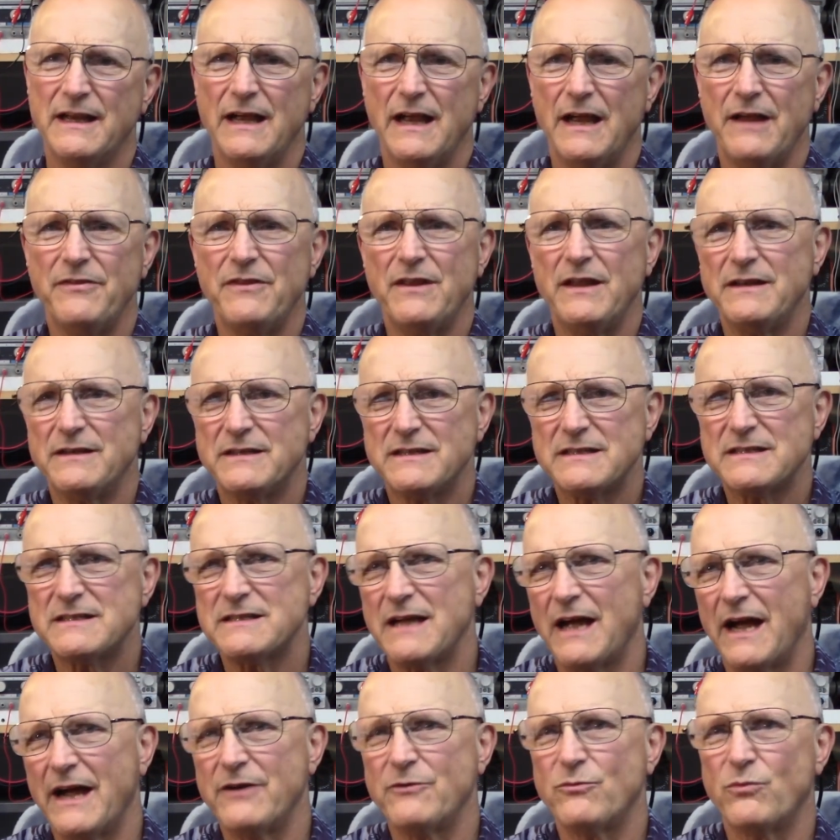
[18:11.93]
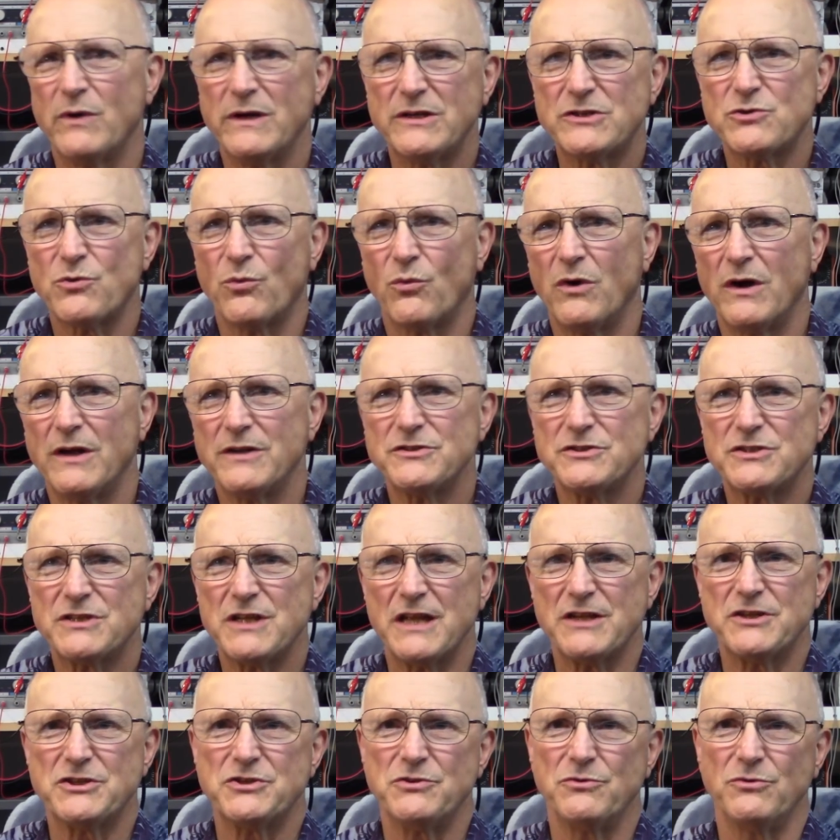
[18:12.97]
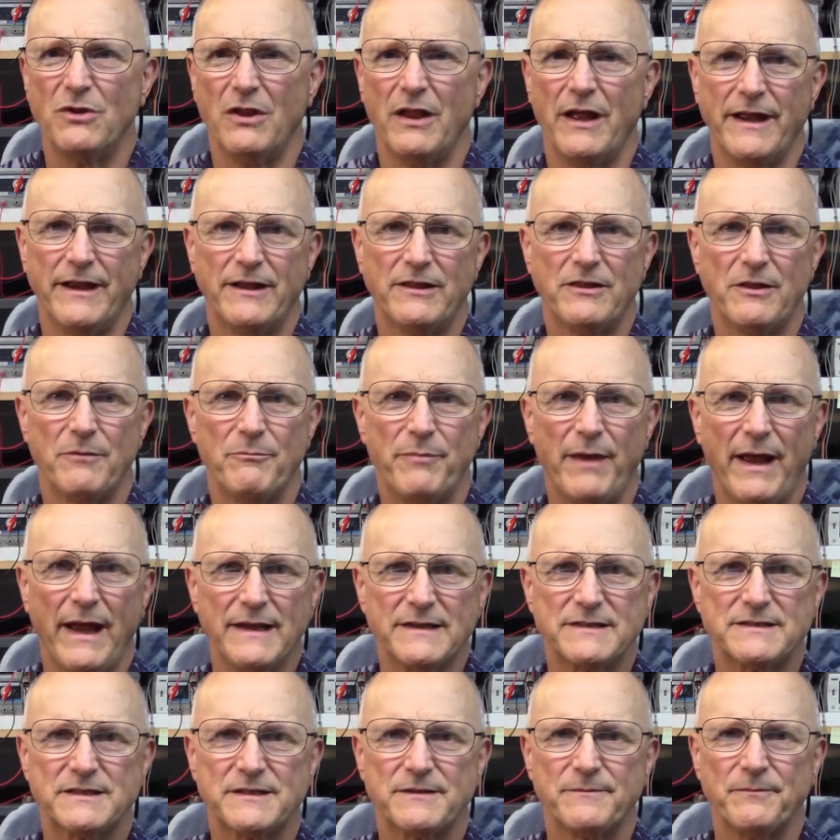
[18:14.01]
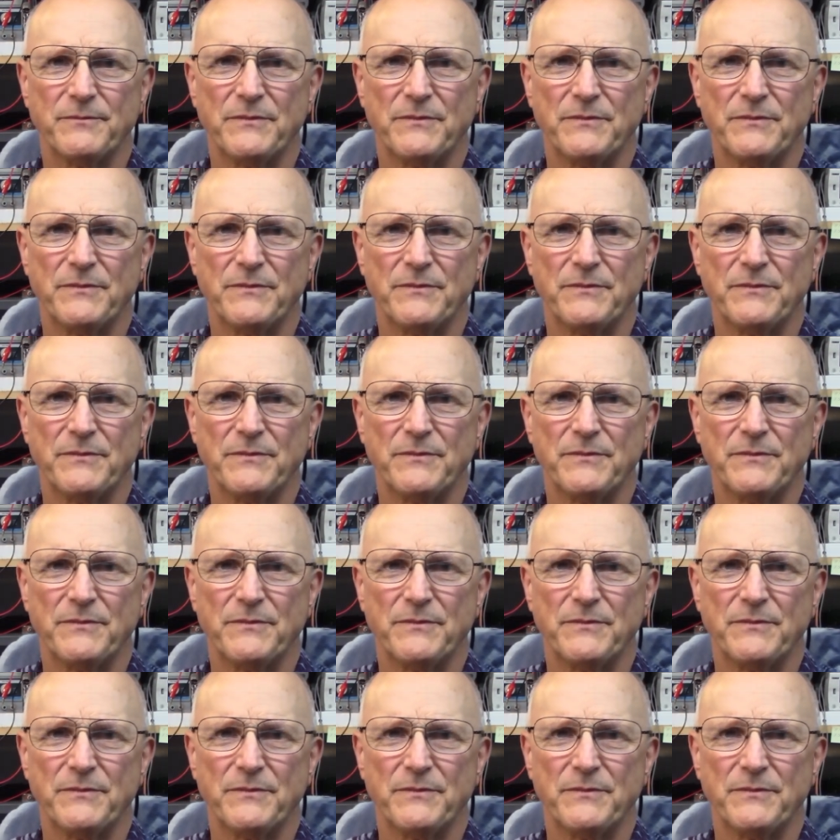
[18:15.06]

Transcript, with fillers: and then decide which ones that you like the best.